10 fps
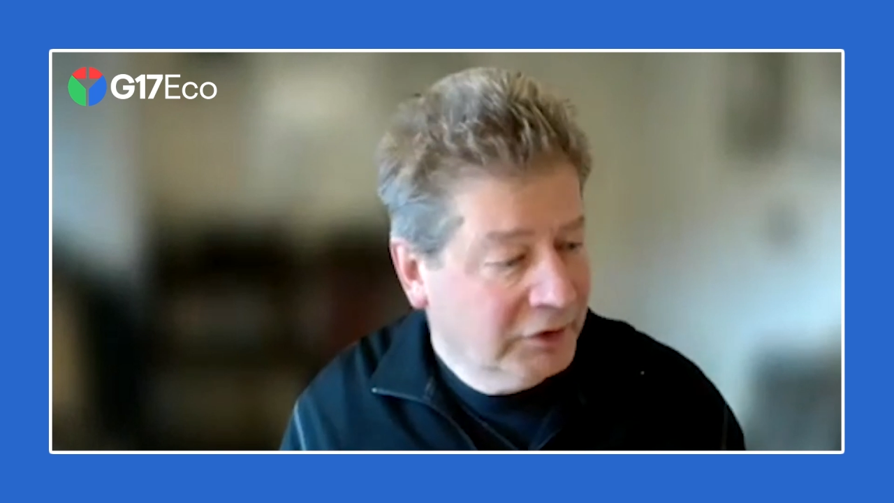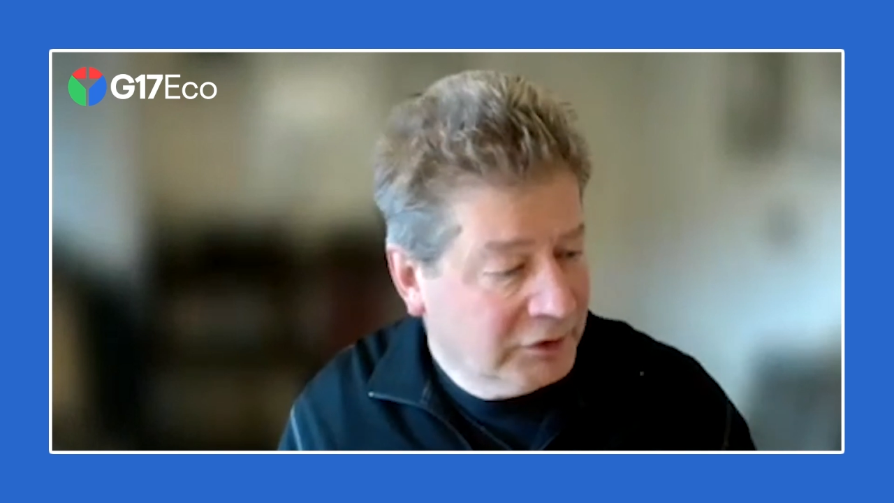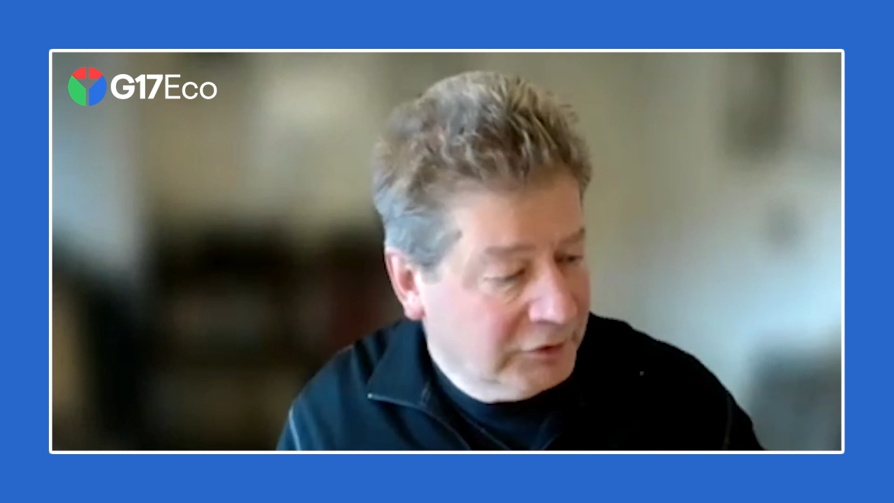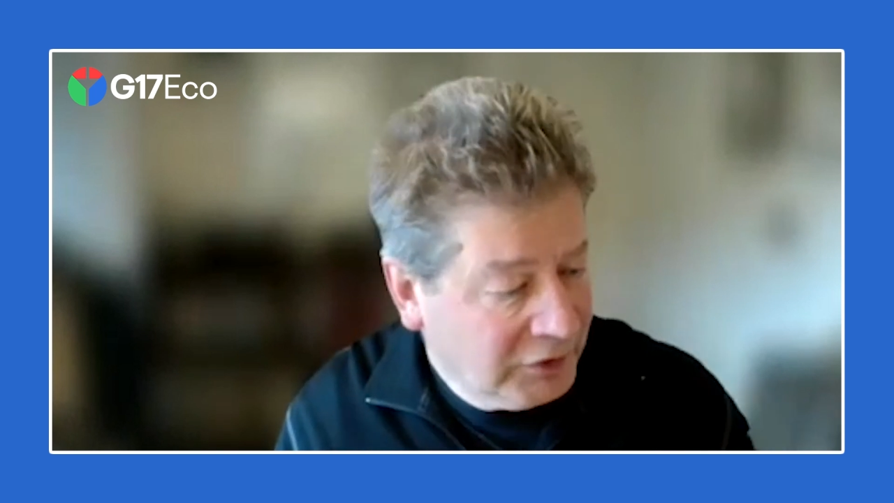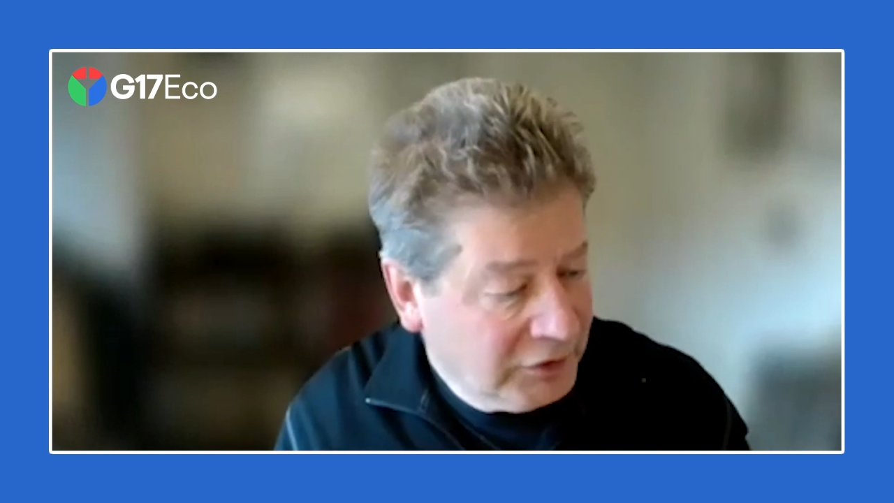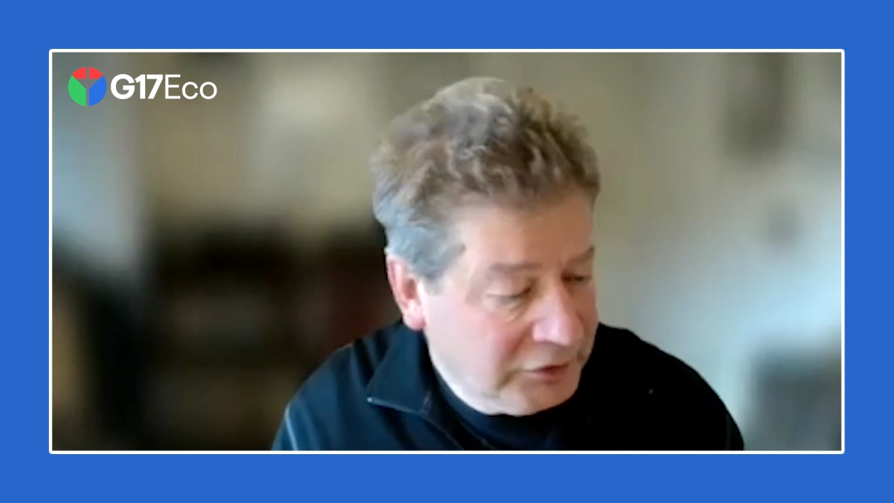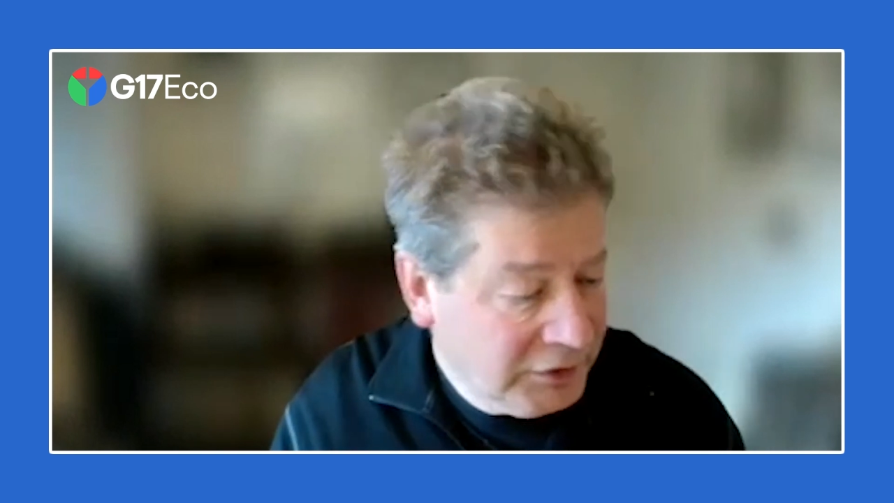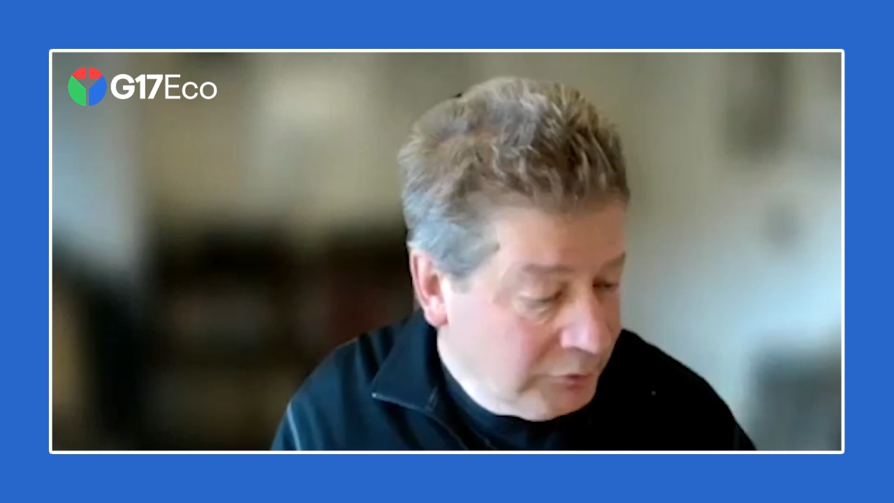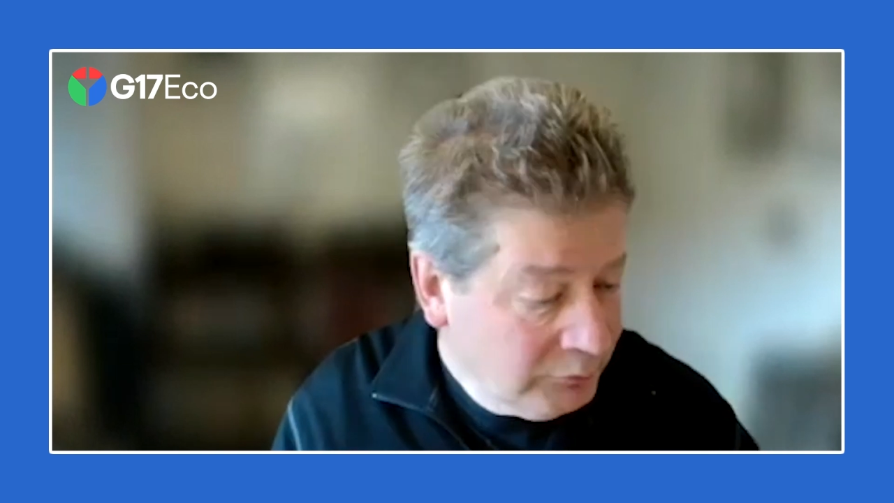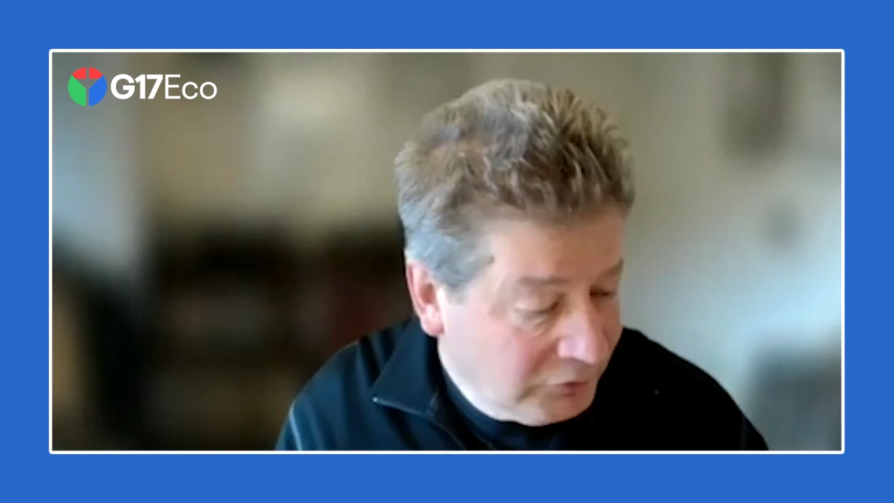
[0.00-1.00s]
kind of the
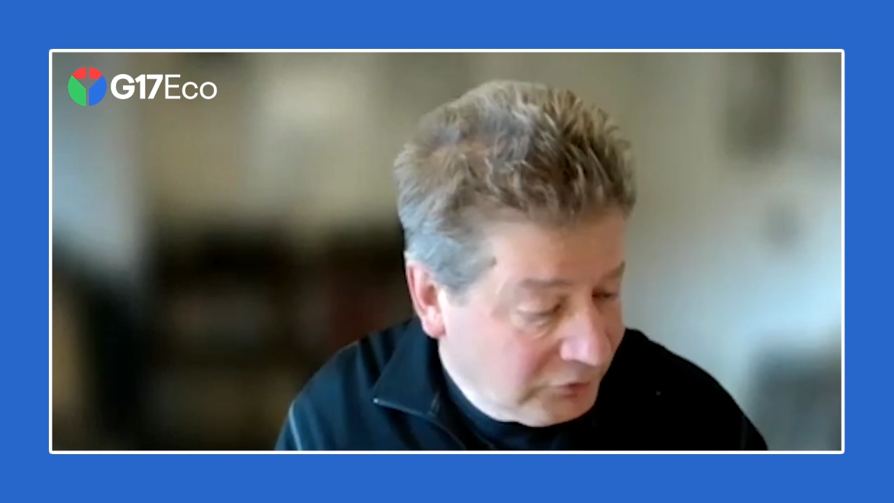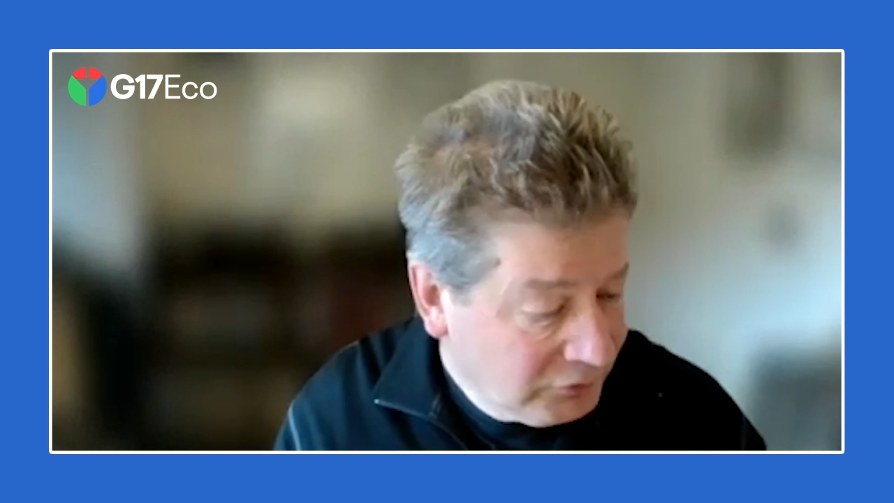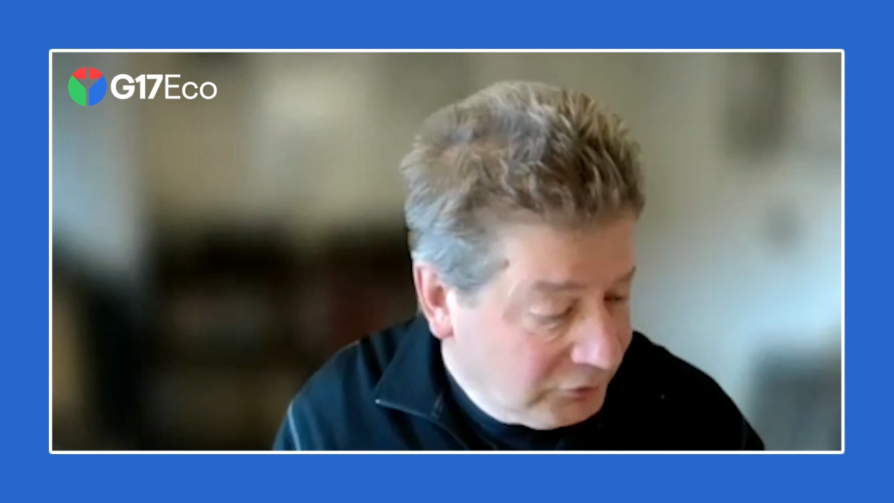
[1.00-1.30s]
claimed